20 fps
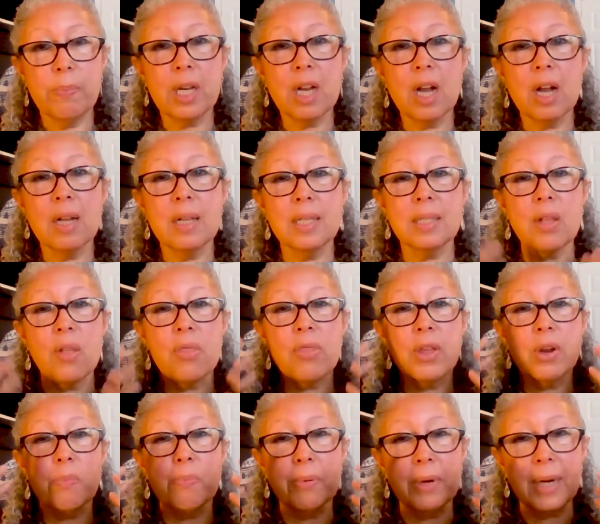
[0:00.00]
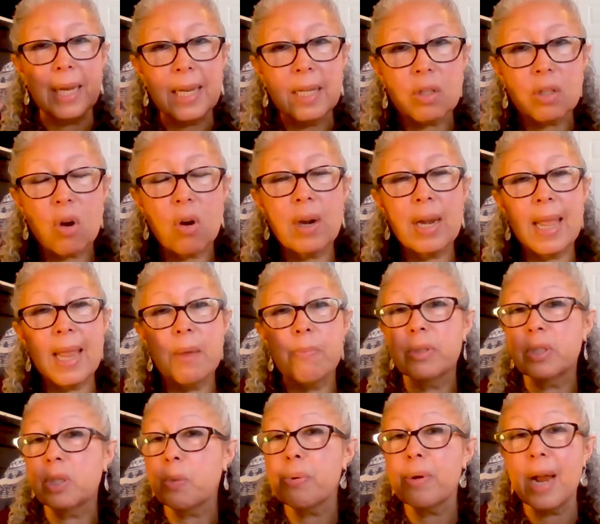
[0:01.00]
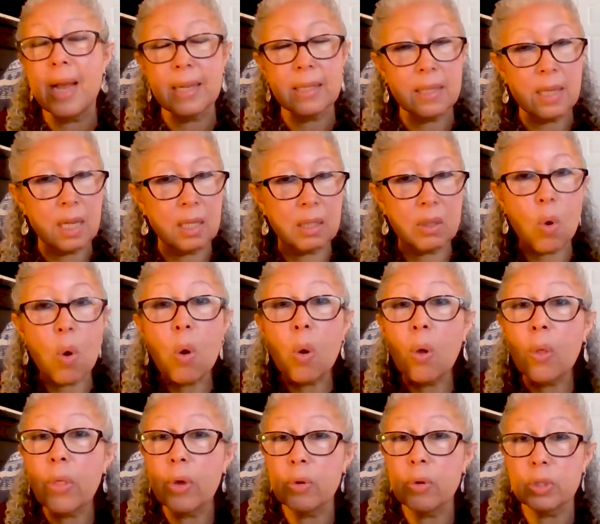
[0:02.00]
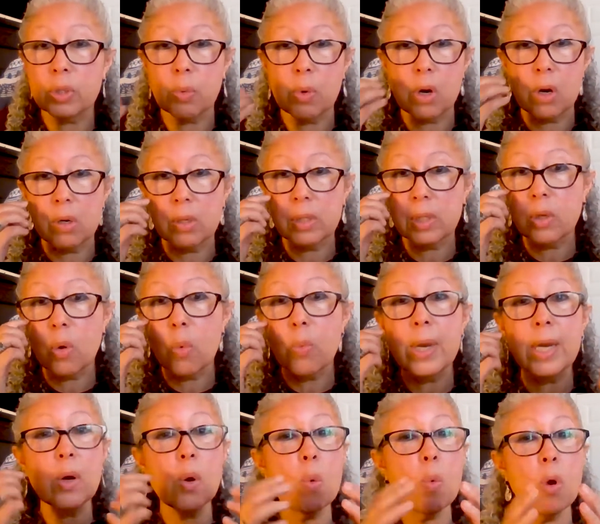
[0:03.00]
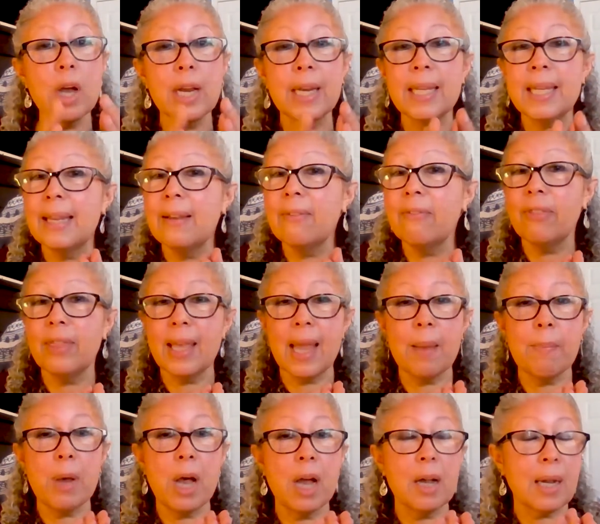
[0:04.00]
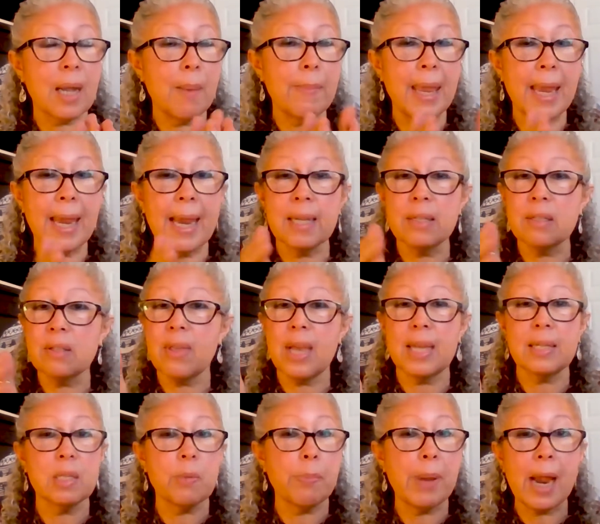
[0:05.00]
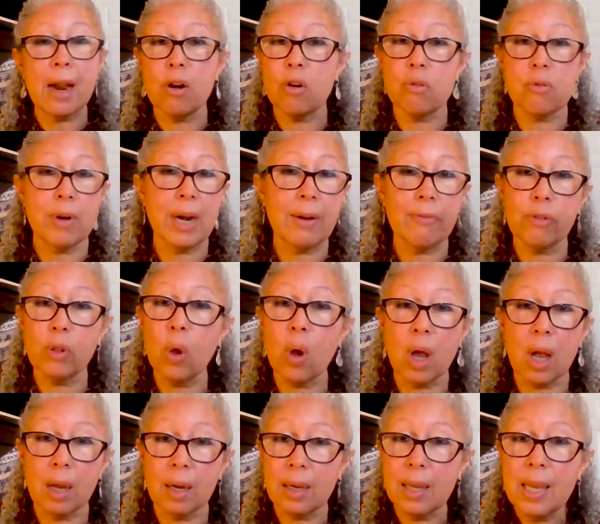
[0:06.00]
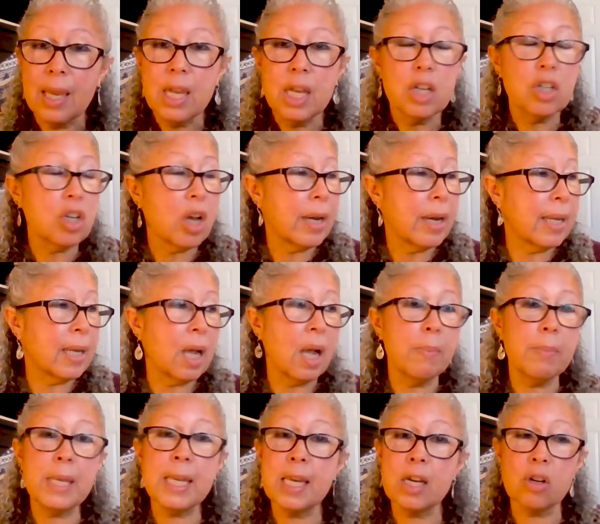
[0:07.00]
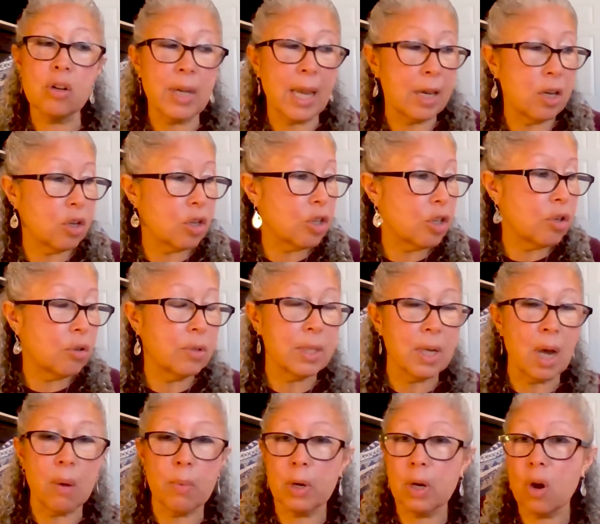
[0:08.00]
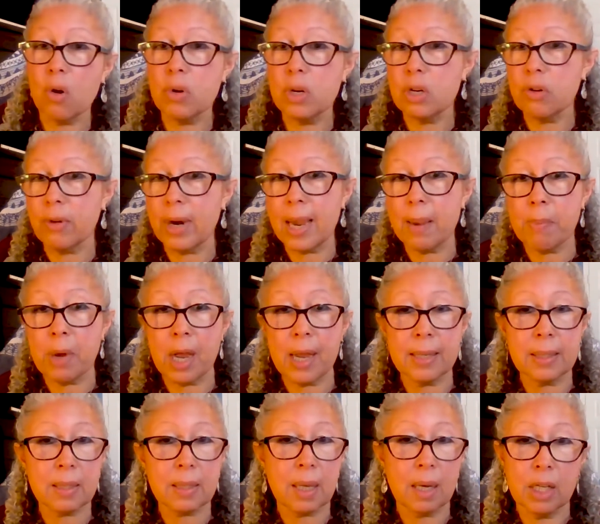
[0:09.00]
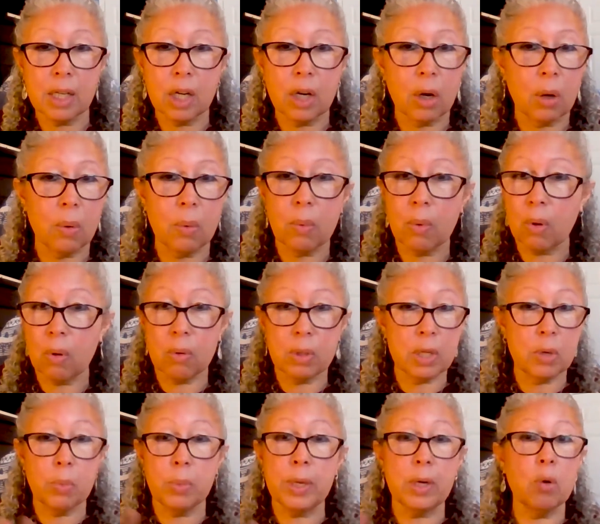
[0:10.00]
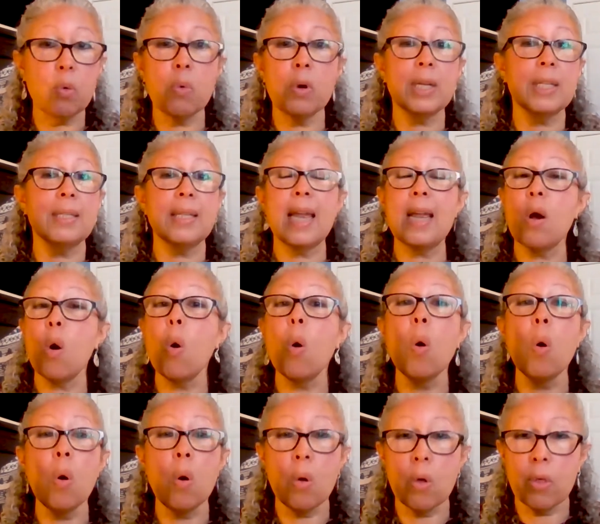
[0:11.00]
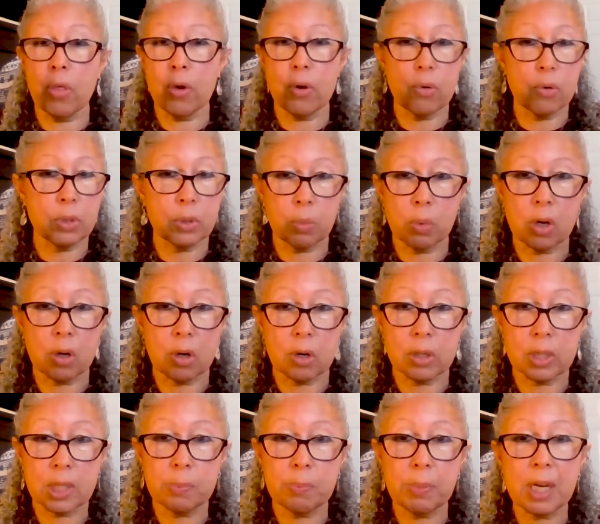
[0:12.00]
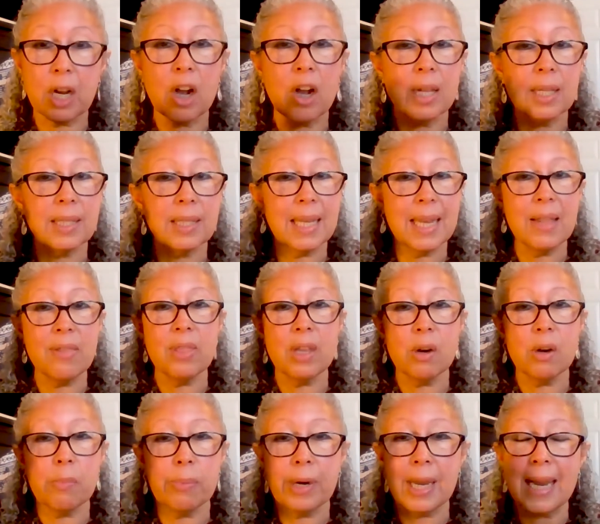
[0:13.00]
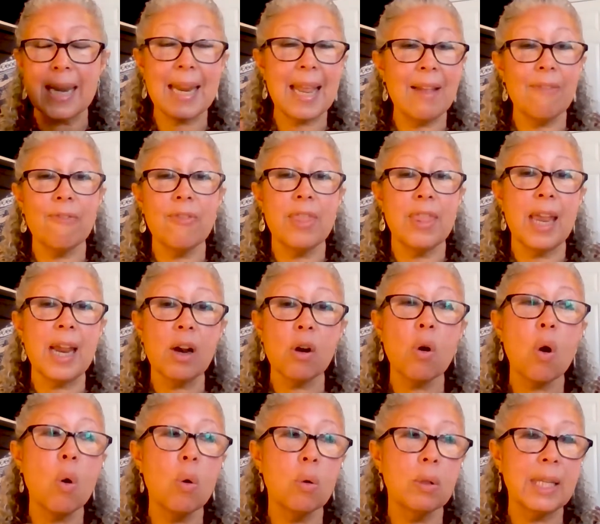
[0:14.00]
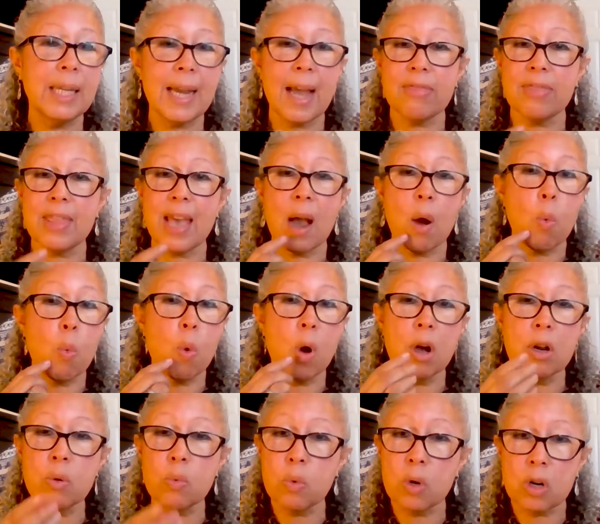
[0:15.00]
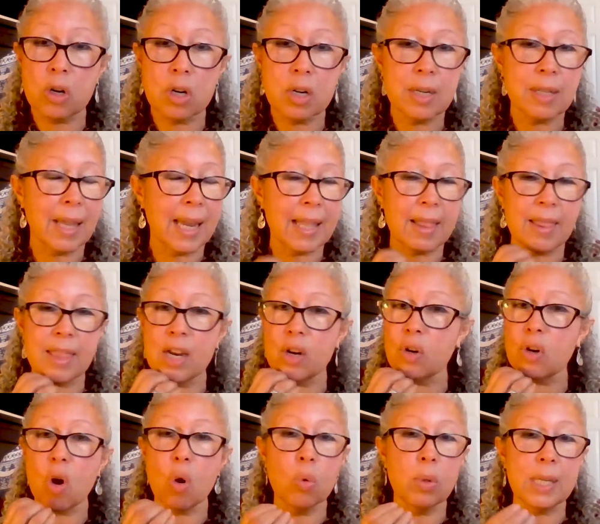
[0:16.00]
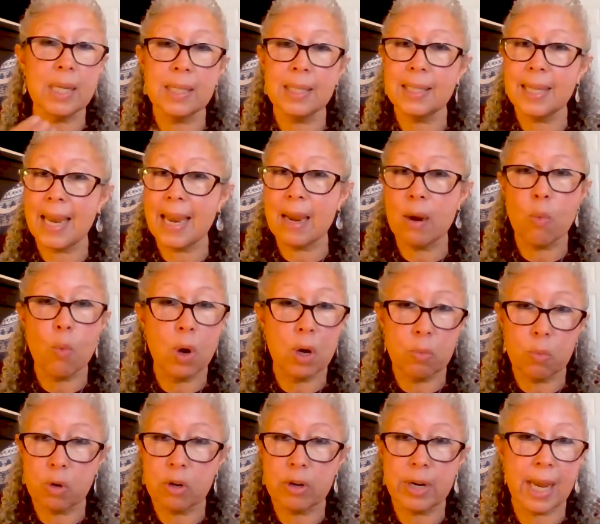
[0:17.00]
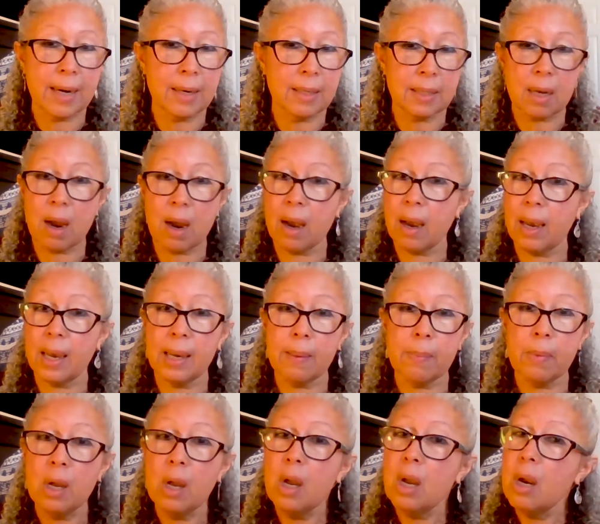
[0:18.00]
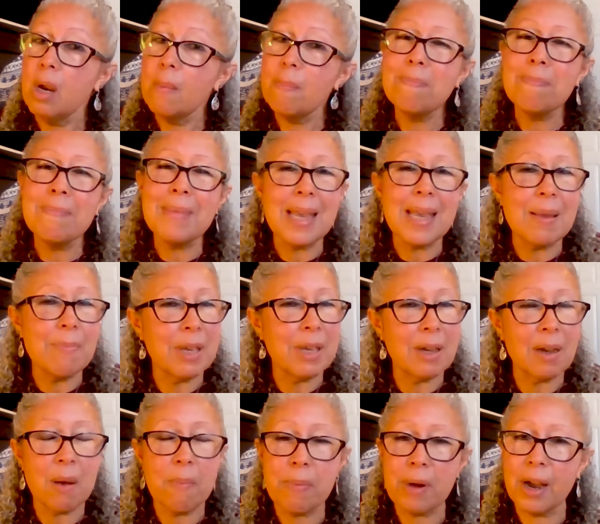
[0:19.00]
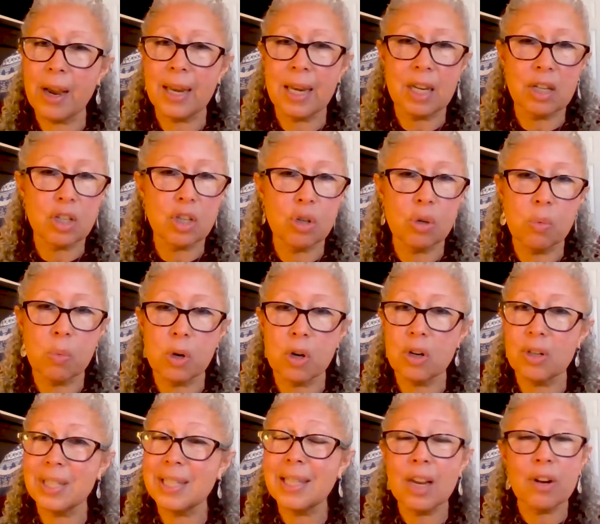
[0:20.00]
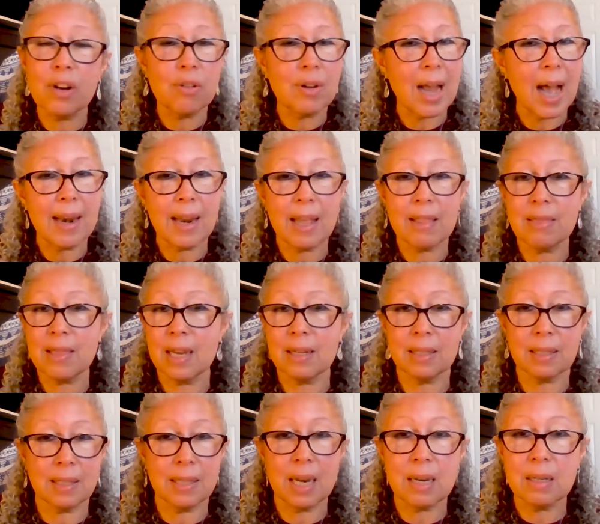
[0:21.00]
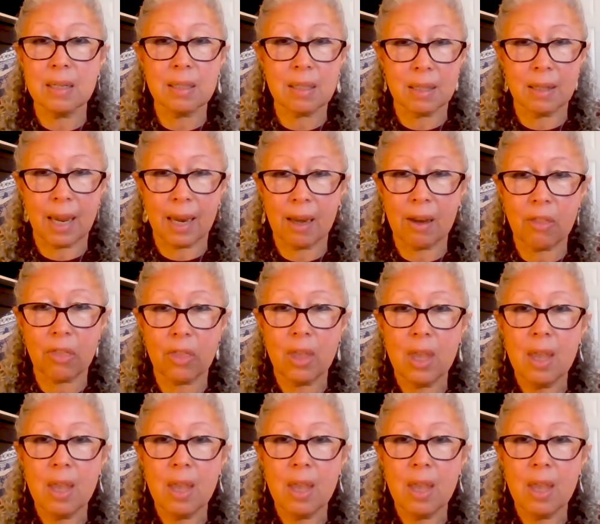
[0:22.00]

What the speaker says: because their brains aren't able to process all those words. So we don't want to give them a command that's a paragraph long. Johnny, come here, get your shoes on, we're going to grandma's. We don't want to say all those words because in their brain, if they're only at that one word, like they're only saying one word at a time, maybe combining two words, they're not at that sentence length,